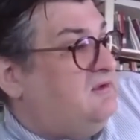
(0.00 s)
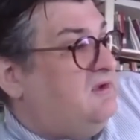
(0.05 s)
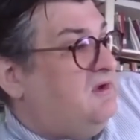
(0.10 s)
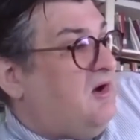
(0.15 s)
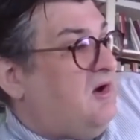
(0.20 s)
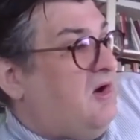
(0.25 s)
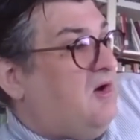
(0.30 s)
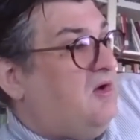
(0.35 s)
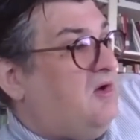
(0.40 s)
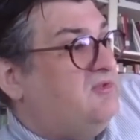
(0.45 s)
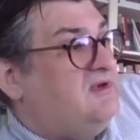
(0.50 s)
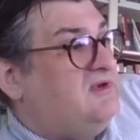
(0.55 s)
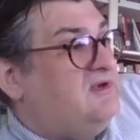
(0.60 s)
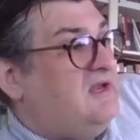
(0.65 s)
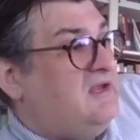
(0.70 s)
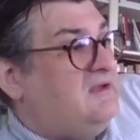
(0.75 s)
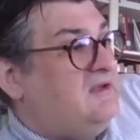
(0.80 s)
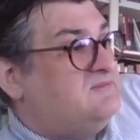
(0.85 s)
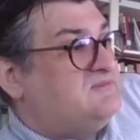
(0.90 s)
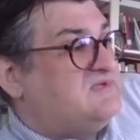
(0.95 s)
All the
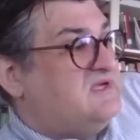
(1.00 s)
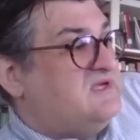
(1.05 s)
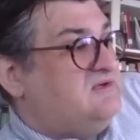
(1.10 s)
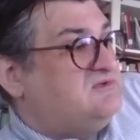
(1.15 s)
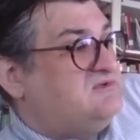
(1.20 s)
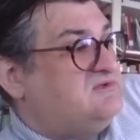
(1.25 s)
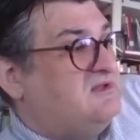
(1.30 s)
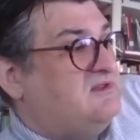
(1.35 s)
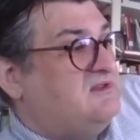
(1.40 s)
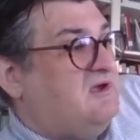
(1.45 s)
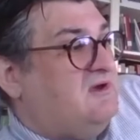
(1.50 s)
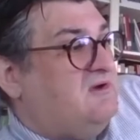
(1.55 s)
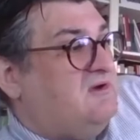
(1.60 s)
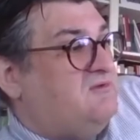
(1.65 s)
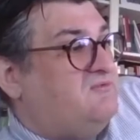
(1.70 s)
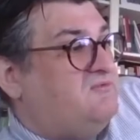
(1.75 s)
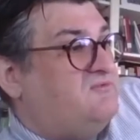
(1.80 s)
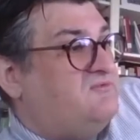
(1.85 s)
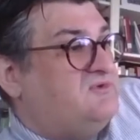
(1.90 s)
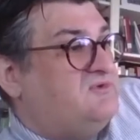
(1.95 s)
names I used to love
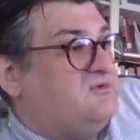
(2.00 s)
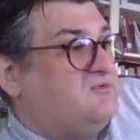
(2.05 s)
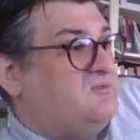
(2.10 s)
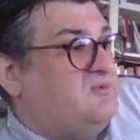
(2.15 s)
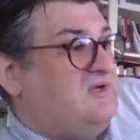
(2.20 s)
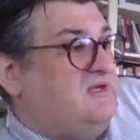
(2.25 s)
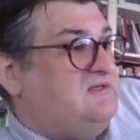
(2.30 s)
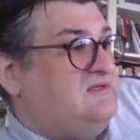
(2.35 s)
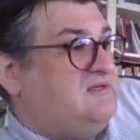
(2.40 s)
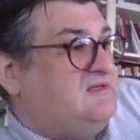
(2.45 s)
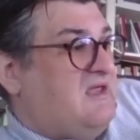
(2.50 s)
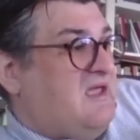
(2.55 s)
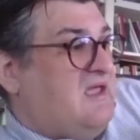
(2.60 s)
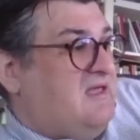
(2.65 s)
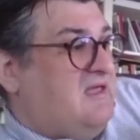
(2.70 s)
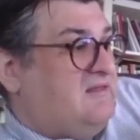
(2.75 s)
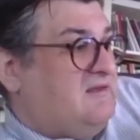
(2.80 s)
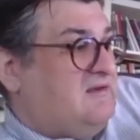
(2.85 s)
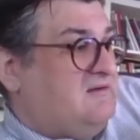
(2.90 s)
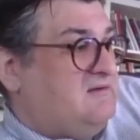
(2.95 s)
to read to
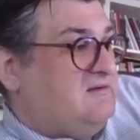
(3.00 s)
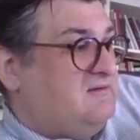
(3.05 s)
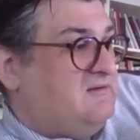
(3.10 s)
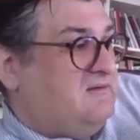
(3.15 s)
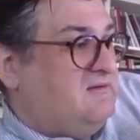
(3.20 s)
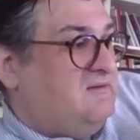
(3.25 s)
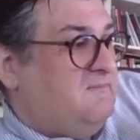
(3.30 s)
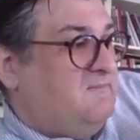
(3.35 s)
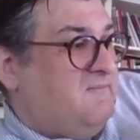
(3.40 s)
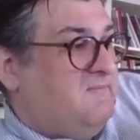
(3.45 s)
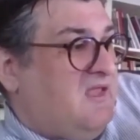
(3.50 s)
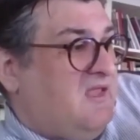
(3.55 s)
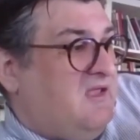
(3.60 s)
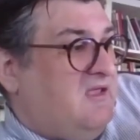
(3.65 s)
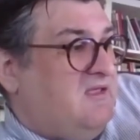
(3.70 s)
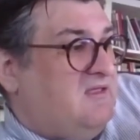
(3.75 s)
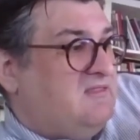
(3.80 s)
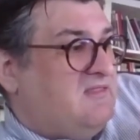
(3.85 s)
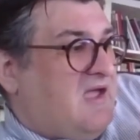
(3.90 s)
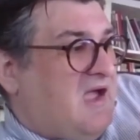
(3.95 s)
Ellen.
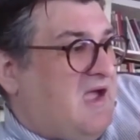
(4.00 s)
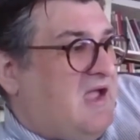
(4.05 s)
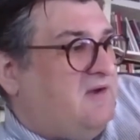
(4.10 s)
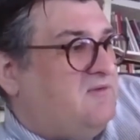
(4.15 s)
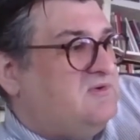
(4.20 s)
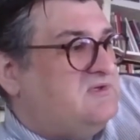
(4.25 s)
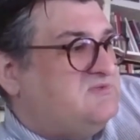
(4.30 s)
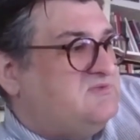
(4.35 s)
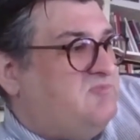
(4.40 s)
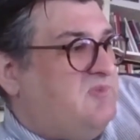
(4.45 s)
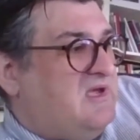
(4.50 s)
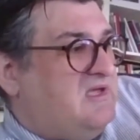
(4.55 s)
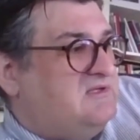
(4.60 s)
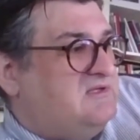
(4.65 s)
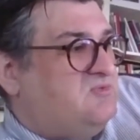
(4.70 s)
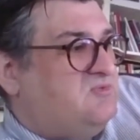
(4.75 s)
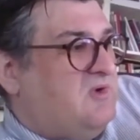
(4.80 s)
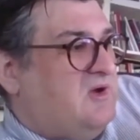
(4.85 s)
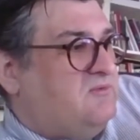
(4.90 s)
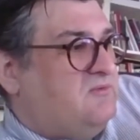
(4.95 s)
The iris beds
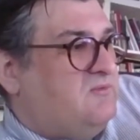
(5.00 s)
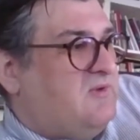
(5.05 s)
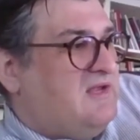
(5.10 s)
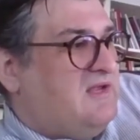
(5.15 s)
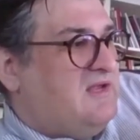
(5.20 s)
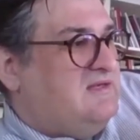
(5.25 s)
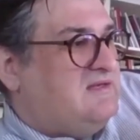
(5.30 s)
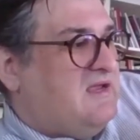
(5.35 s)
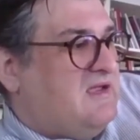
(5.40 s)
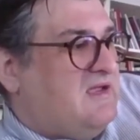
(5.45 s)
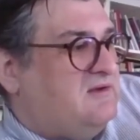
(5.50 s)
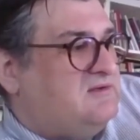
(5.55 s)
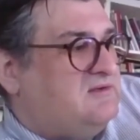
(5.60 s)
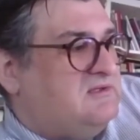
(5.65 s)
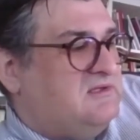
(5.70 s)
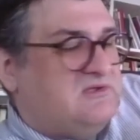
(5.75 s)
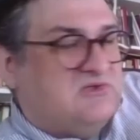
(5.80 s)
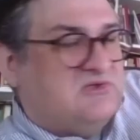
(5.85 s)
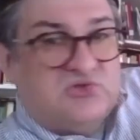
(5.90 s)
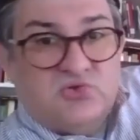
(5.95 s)
run right down to
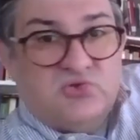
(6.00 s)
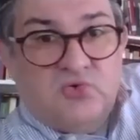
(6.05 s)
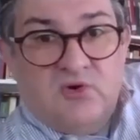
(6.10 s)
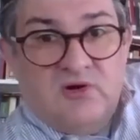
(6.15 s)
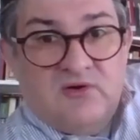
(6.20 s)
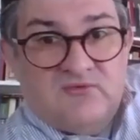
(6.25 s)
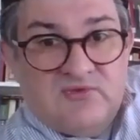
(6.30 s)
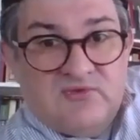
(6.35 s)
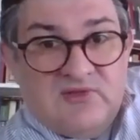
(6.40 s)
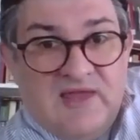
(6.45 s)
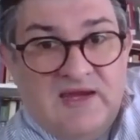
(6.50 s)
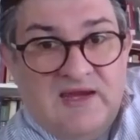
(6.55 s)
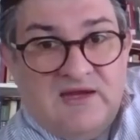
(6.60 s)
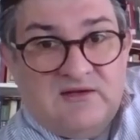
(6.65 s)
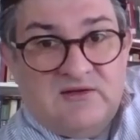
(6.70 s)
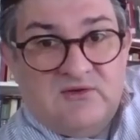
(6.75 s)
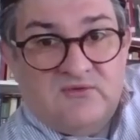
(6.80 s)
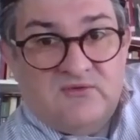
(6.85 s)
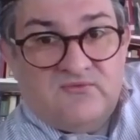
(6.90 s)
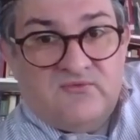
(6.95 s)
the shore of Lake
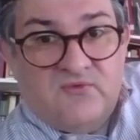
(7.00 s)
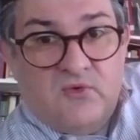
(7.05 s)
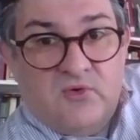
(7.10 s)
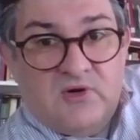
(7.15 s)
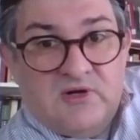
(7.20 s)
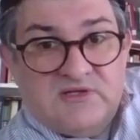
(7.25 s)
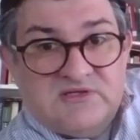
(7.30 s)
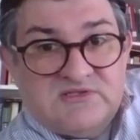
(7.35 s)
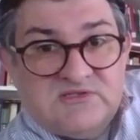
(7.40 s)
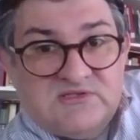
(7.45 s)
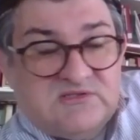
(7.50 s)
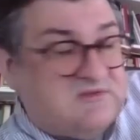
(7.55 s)
DeForest.